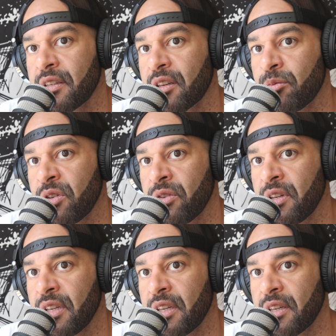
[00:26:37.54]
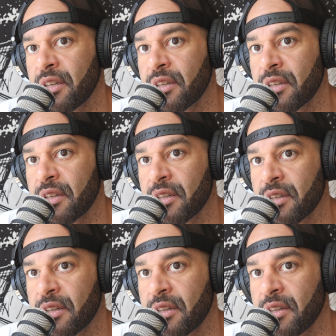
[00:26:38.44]
in community
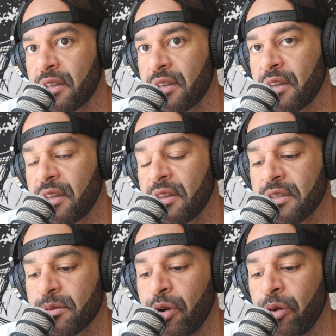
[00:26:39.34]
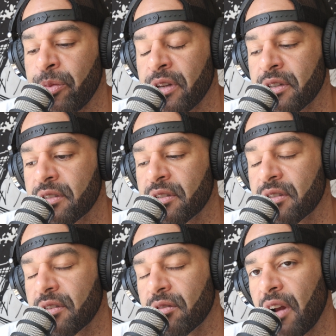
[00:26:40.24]
in this moment
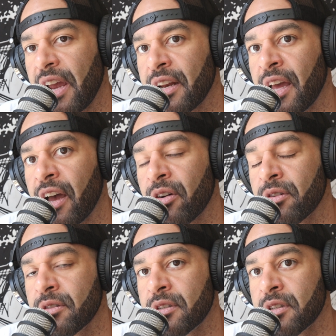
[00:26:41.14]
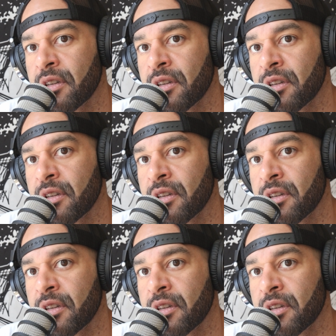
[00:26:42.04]
right now?